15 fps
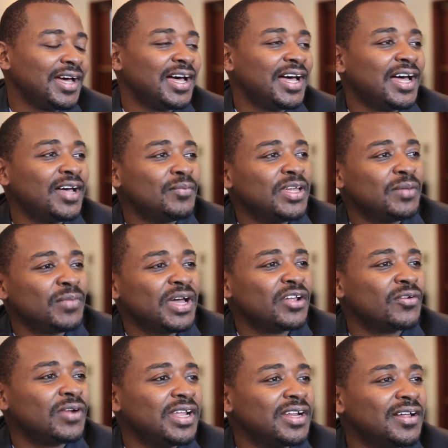Um, and my
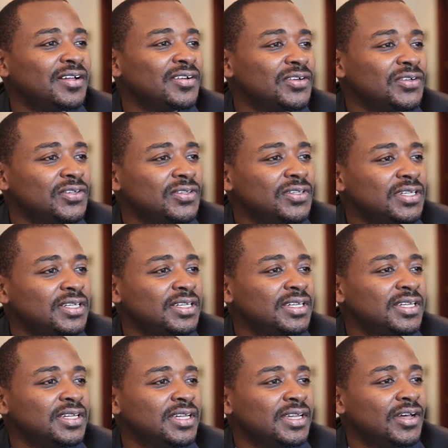great uncle,
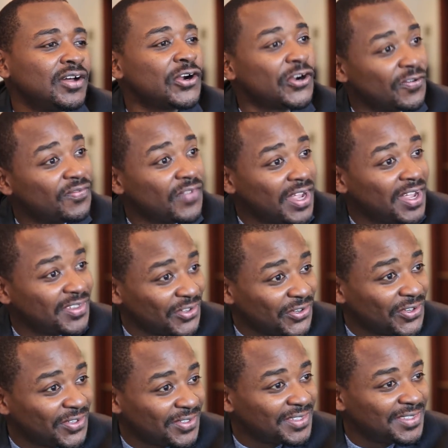her
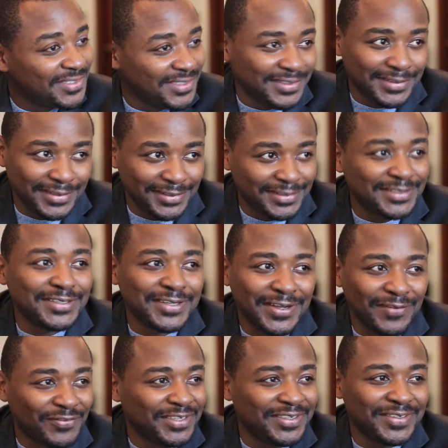father, it's, it's, you
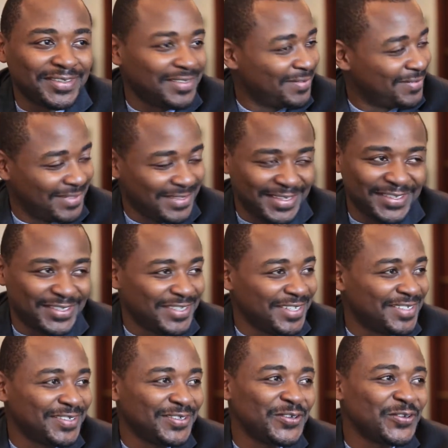have to this
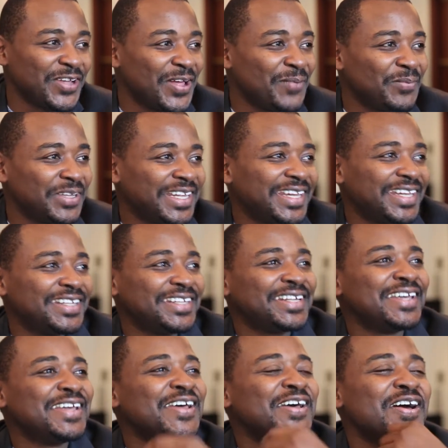gets a little
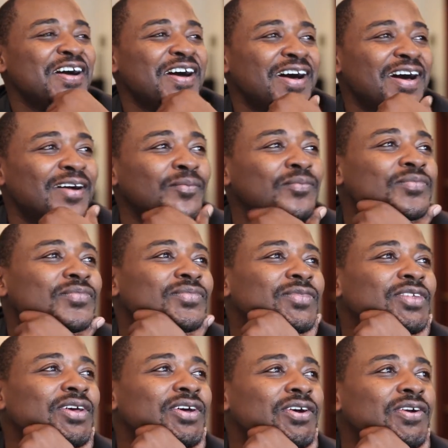complicated. Um,
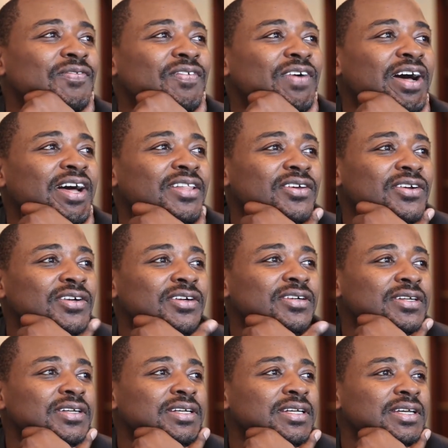her
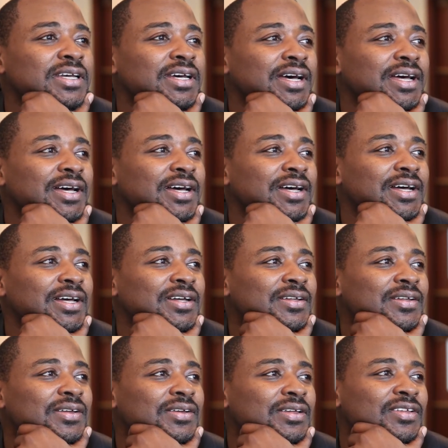father uh,
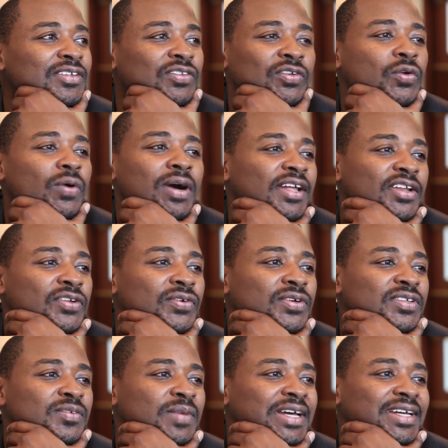is who I
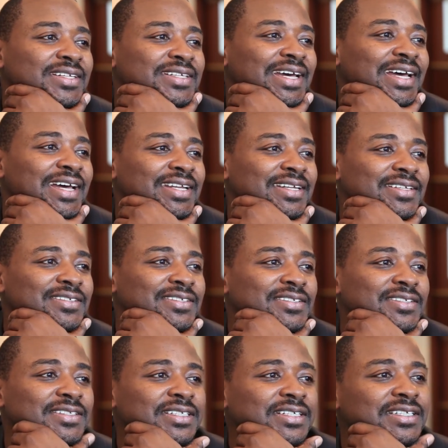knew as my dad
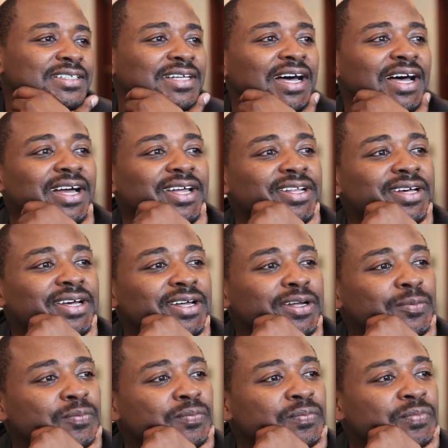until he died
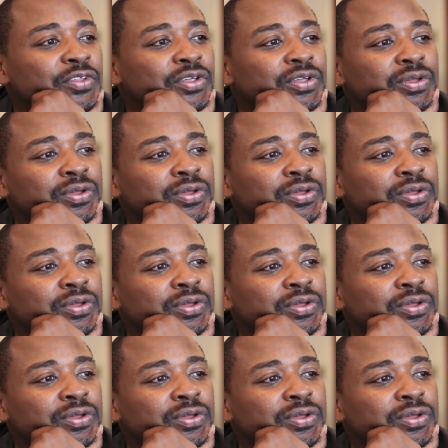um,